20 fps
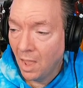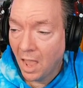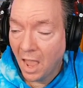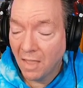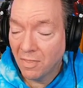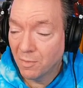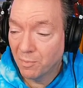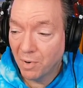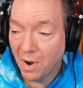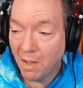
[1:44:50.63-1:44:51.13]

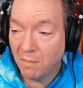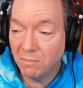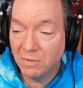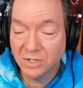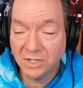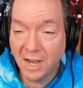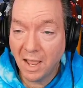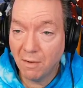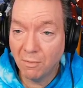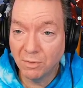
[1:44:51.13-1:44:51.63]
And the problem
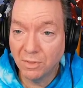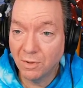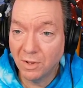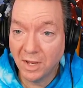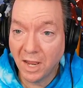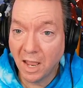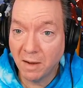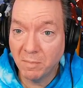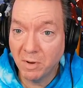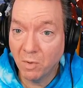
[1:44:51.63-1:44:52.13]
is now with the
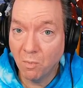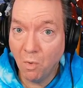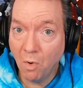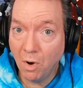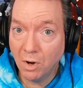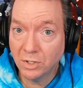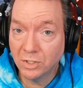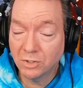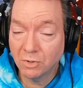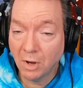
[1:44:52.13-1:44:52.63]
Academy
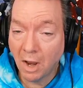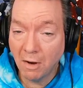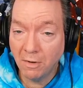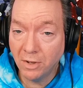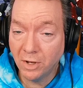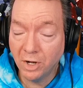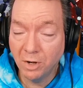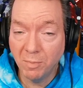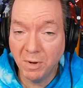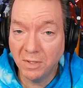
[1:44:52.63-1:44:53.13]
Awards, how are
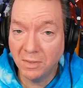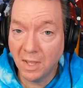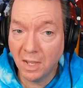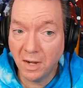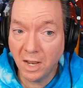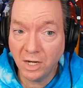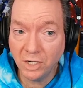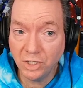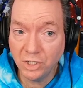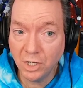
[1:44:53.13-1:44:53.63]
they going to beat that
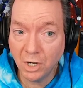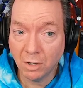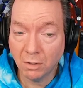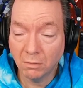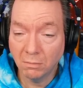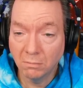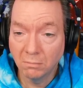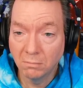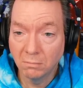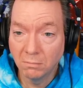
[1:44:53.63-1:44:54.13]
next year?
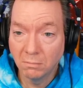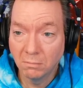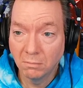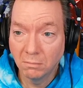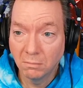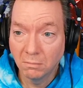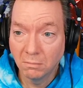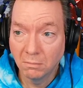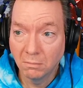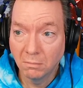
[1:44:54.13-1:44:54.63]

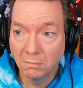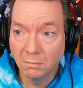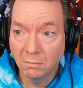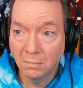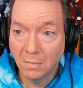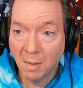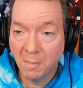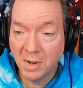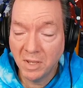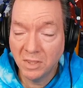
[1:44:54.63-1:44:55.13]

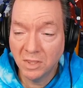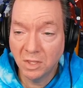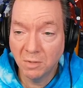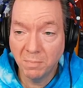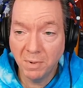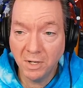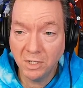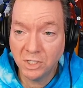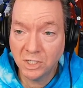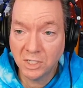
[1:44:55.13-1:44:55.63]
I mean, the
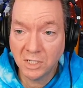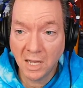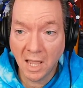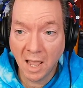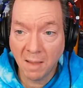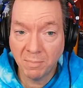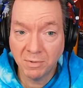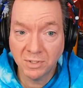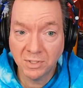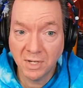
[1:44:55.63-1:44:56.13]
bitch
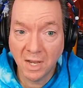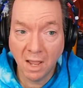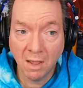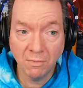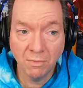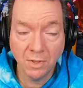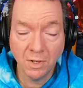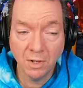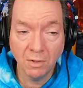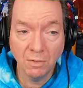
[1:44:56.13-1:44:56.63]
slap is
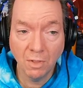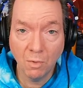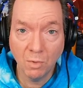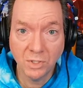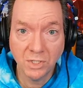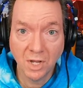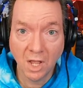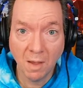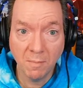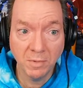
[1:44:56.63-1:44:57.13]
now the
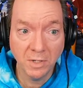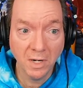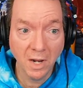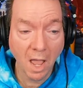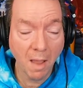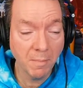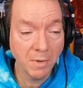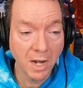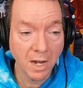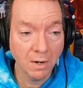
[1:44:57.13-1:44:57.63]
lowest common
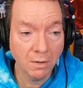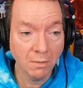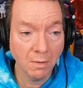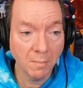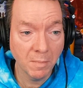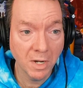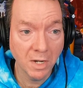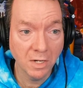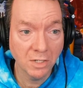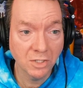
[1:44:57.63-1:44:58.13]
denominator. I
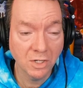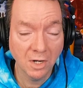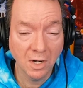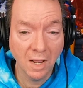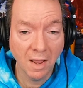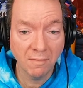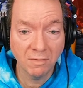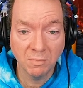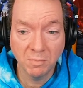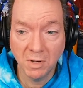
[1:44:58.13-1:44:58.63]
mean, it's going
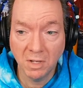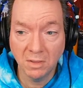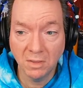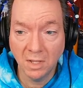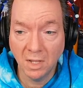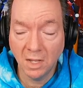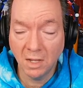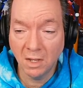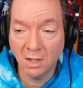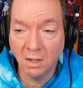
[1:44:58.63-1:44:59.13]
to have to be
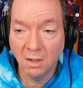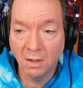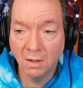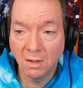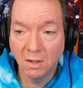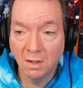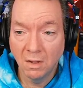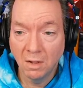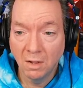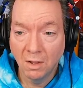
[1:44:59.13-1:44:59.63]
the
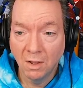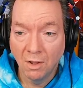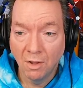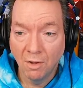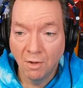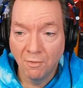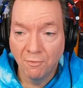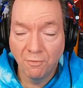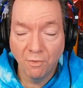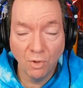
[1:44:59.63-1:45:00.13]

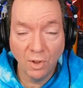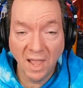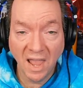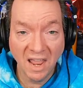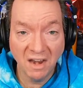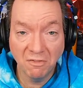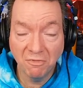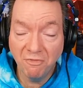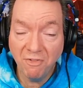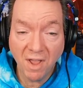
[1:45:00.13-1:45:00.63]
full
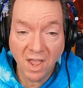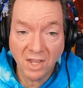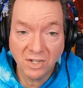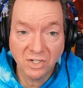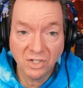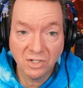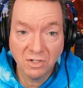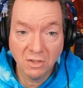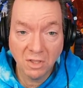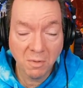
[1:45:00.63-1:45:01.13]
hand
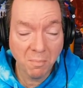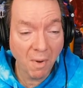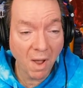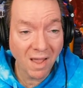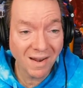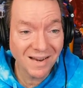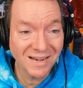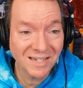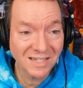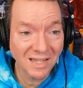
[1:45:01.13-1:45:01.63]
fist, the
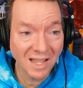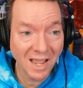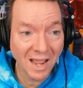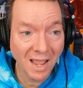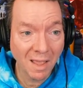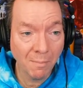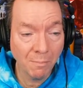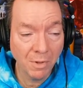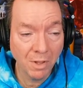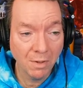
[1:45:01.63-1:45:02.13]
body
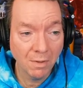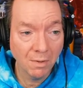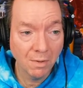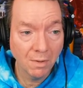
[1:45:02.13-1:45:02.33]
slam,